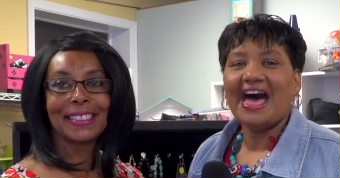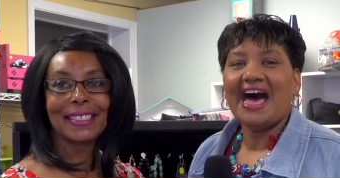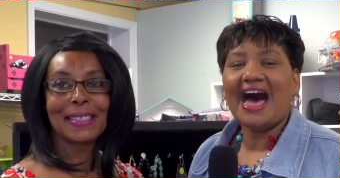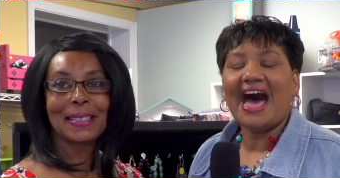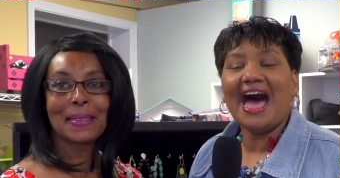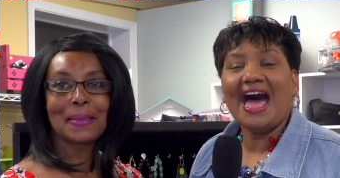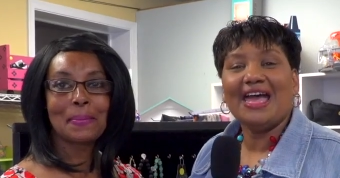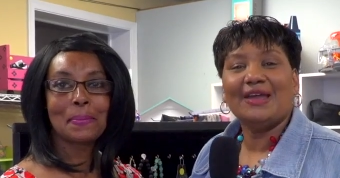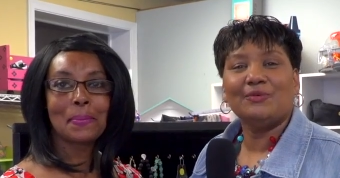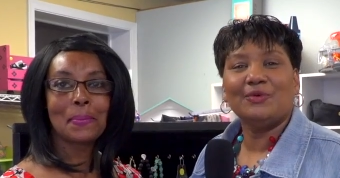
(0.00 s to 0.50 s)

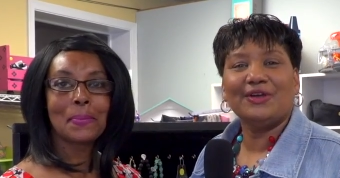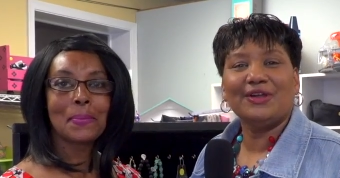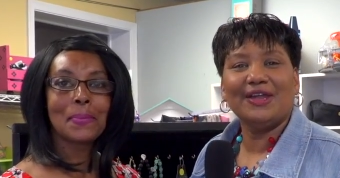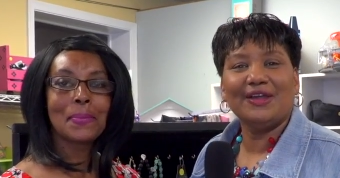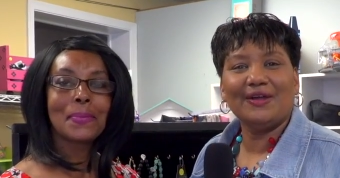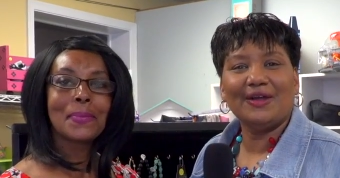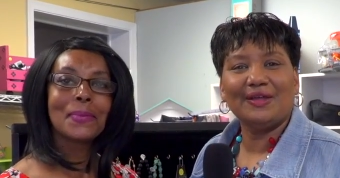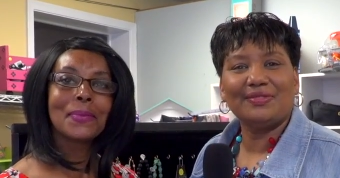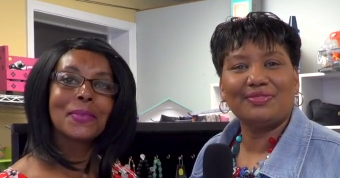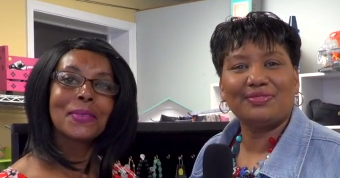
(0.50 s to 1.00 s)
Speaker 1: Hi, we're
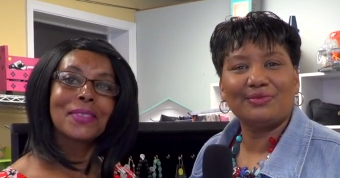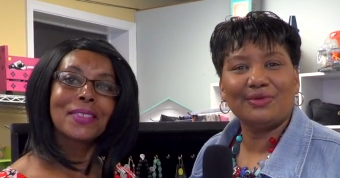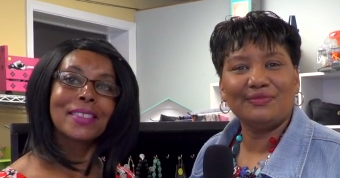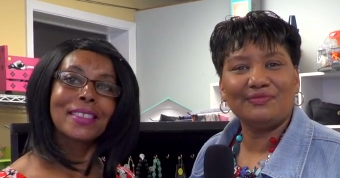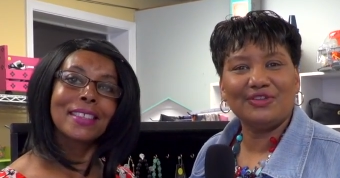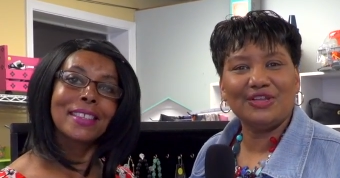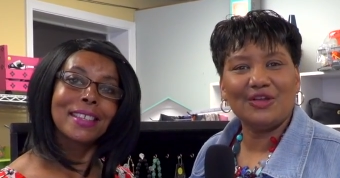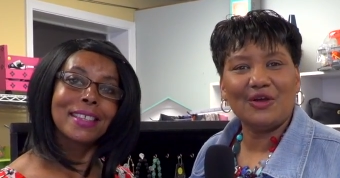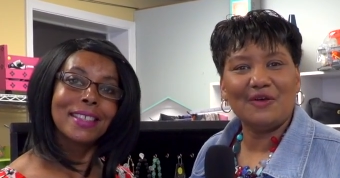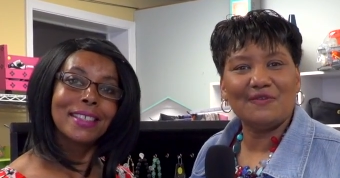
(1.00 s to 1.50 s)
here at
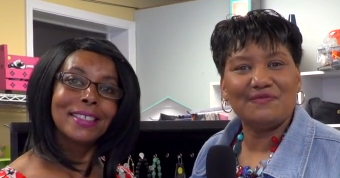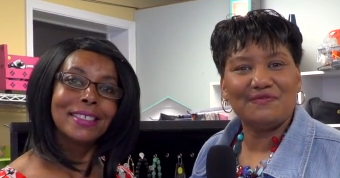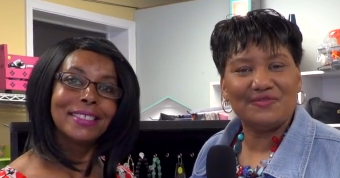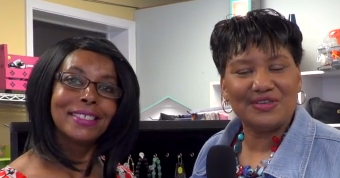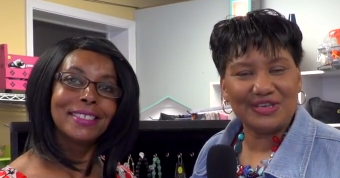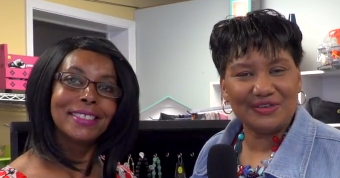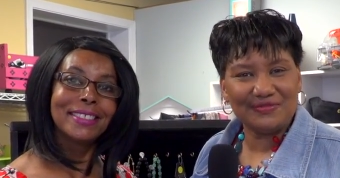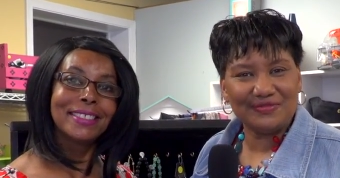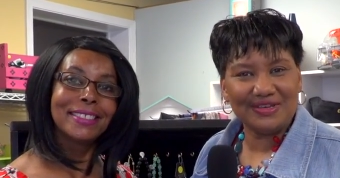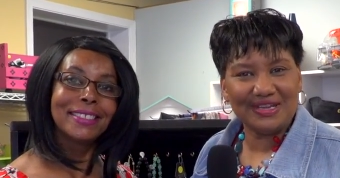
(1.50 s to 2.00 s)
Thrifty on
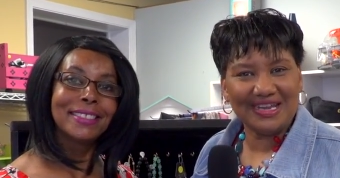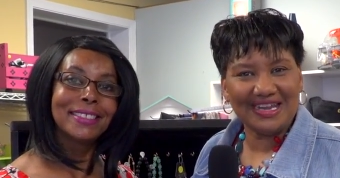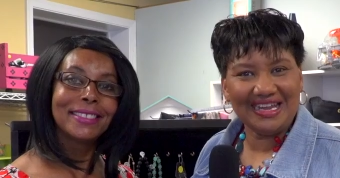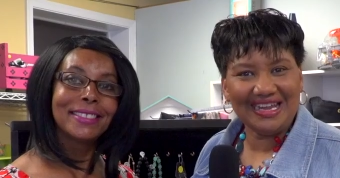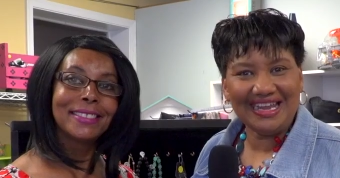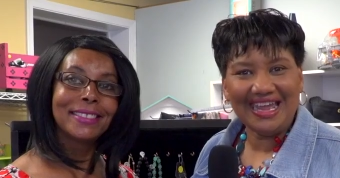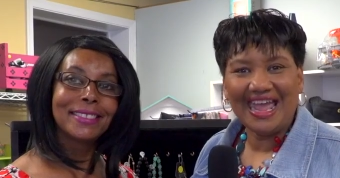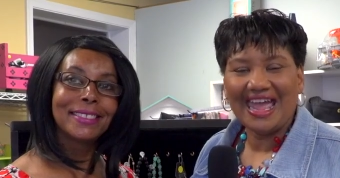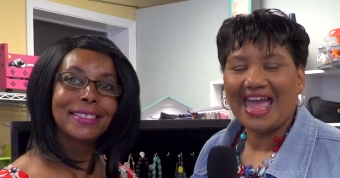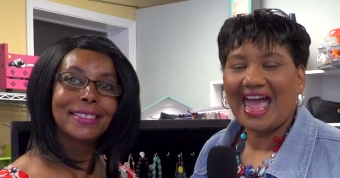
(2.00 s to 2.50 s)

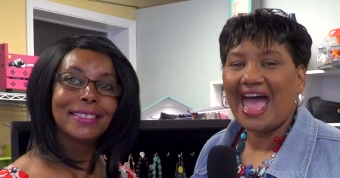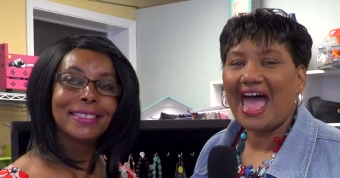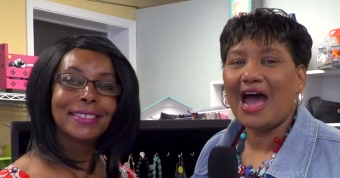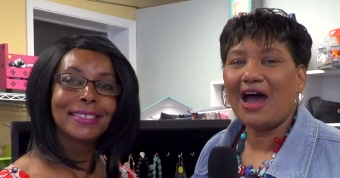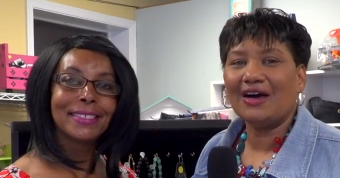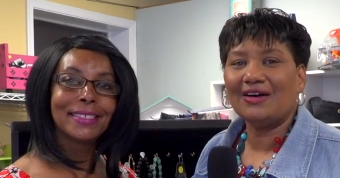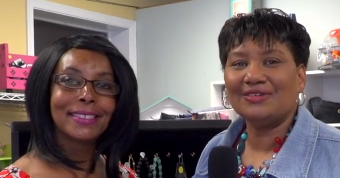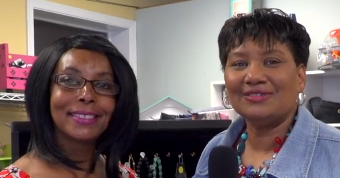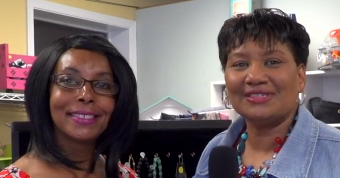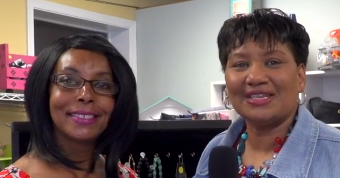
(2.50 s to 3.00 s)
fifty.
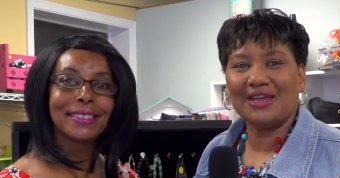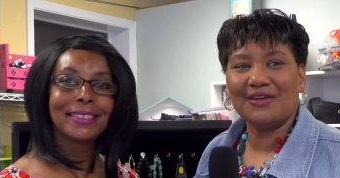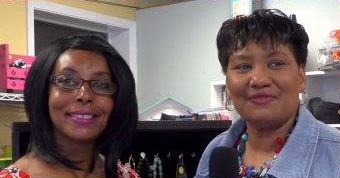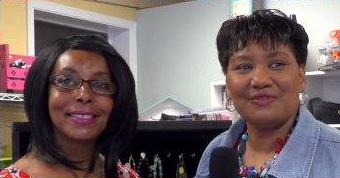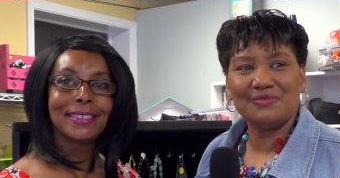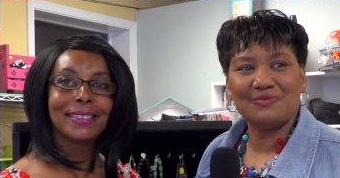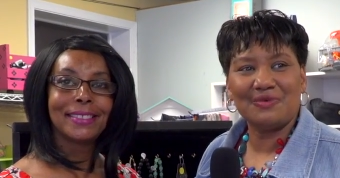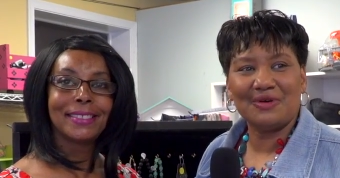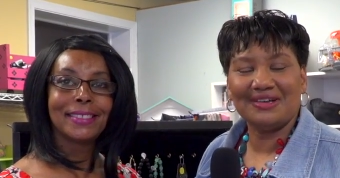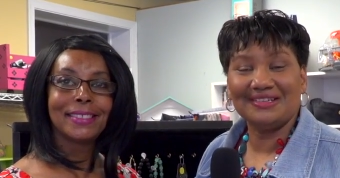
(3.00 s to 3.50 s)
How's
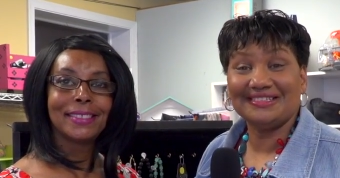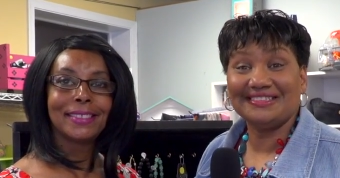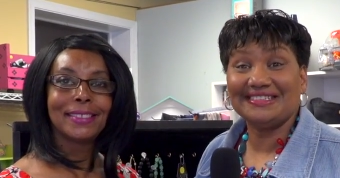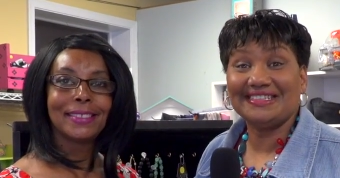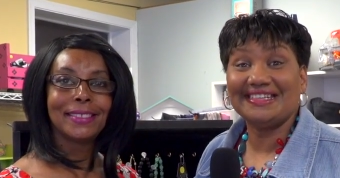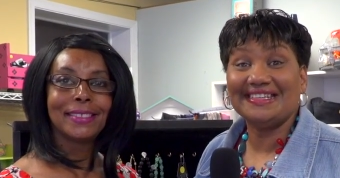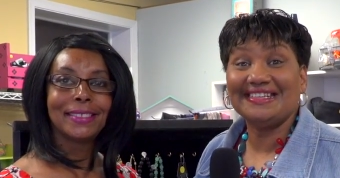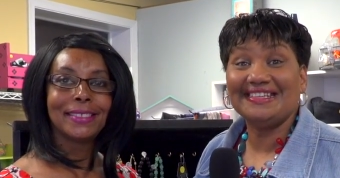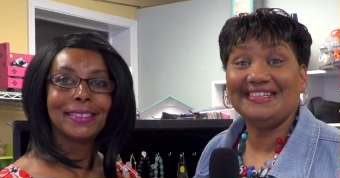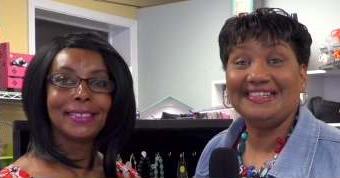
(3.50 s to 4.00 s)
everyone
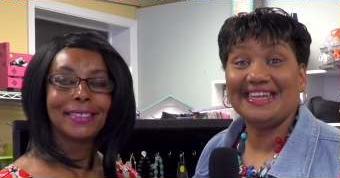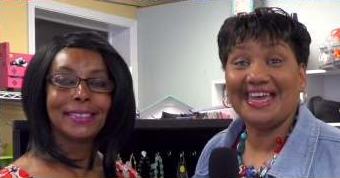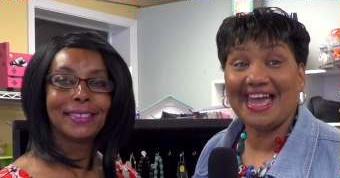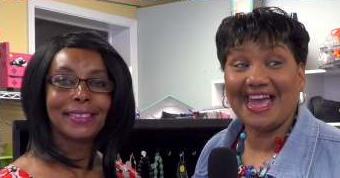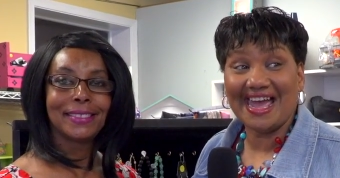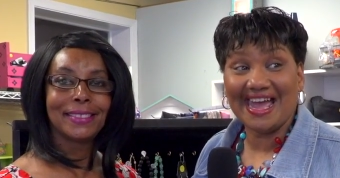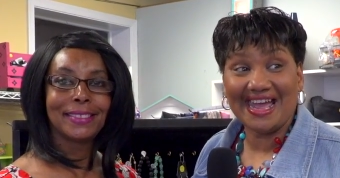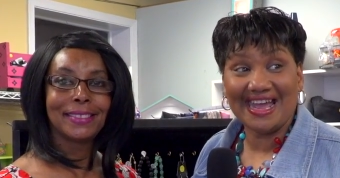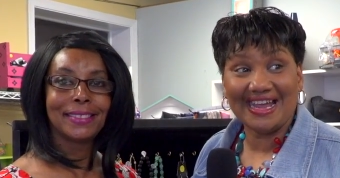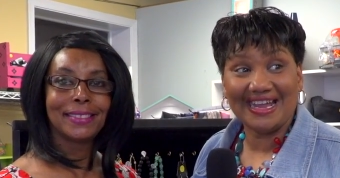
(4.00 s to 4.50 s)

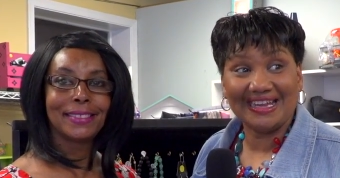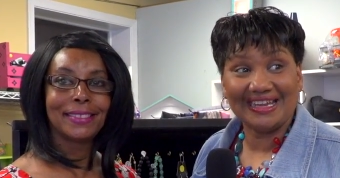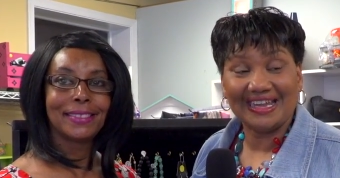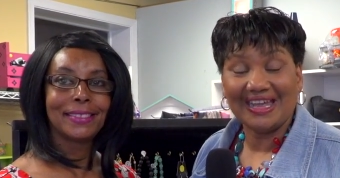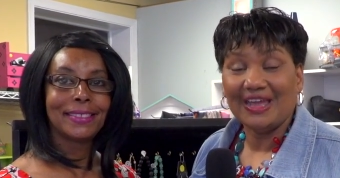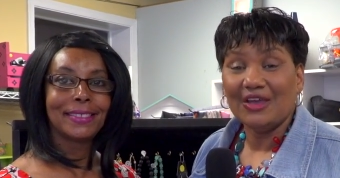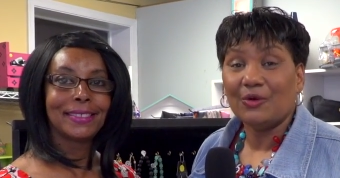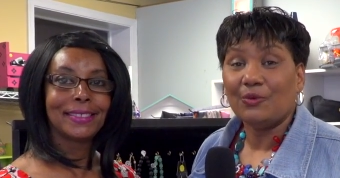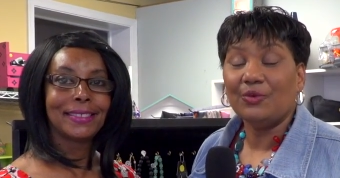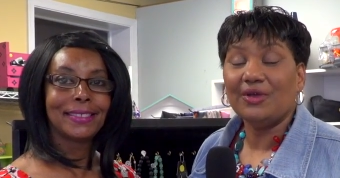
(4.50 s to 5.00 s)
today?
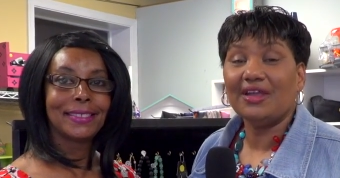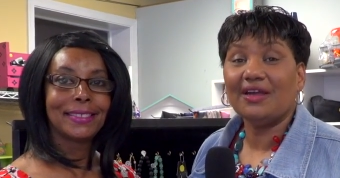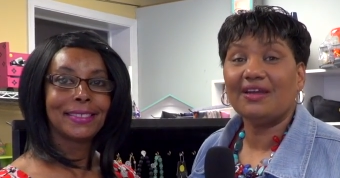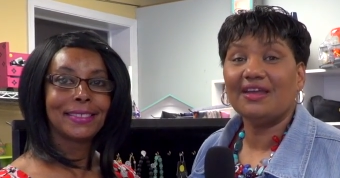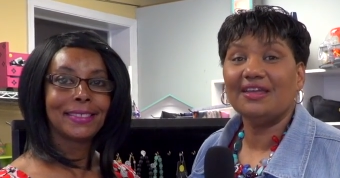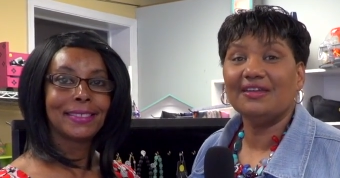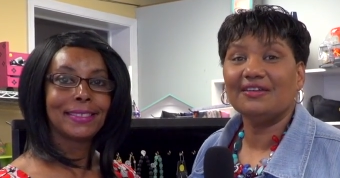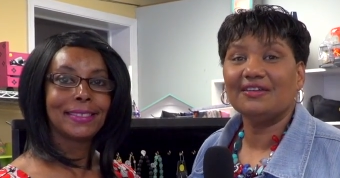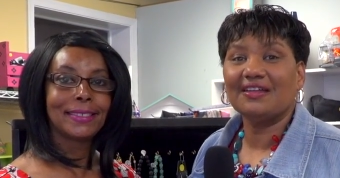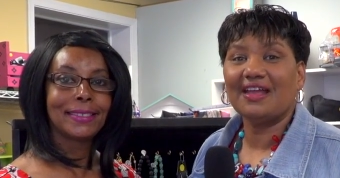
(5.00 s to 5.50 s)
We are
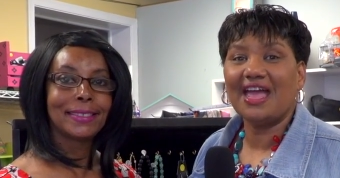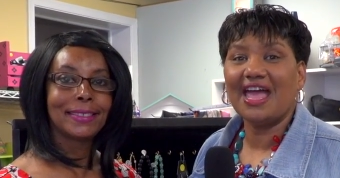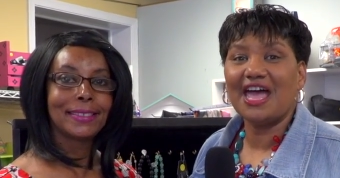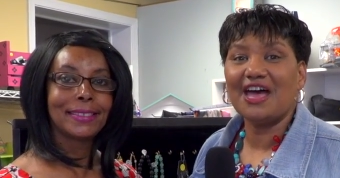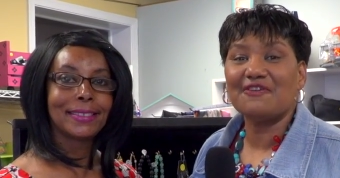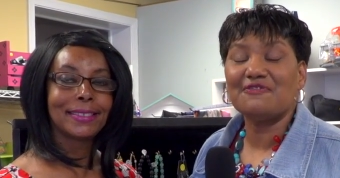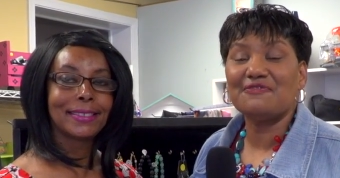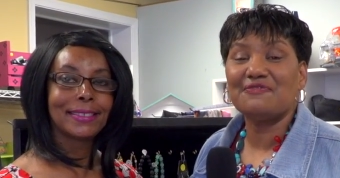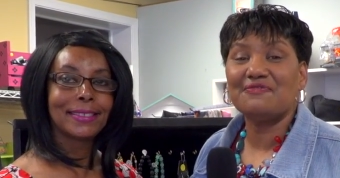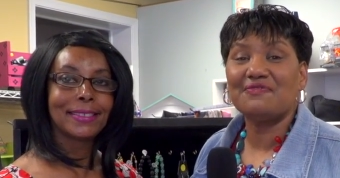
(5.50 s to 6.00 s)
here to
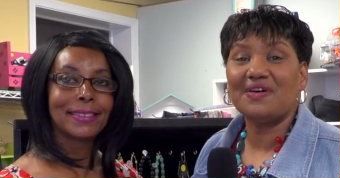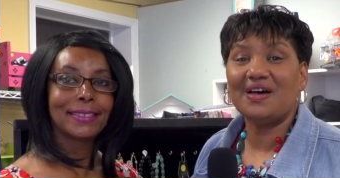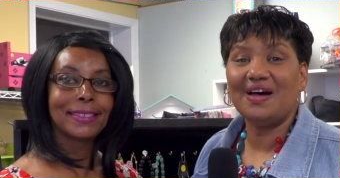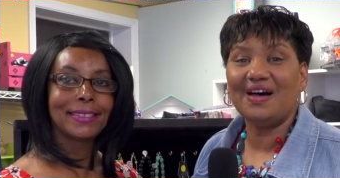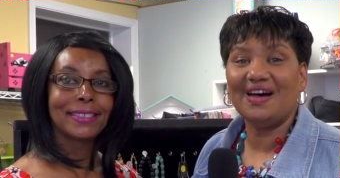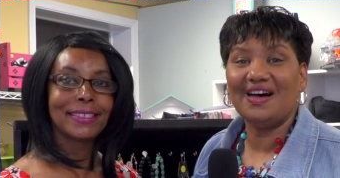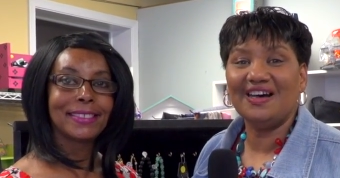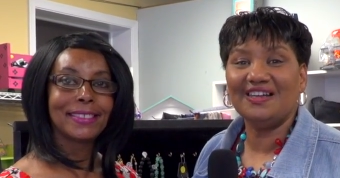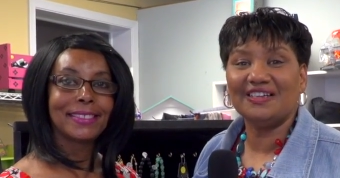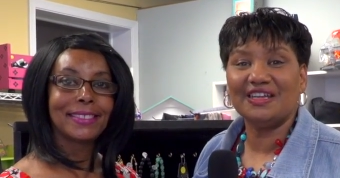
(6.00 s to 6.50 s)
have
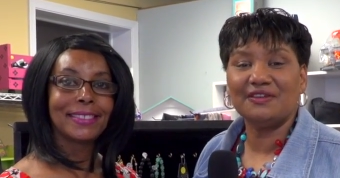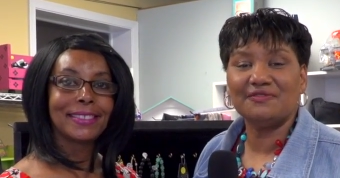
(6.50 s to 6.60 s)
fun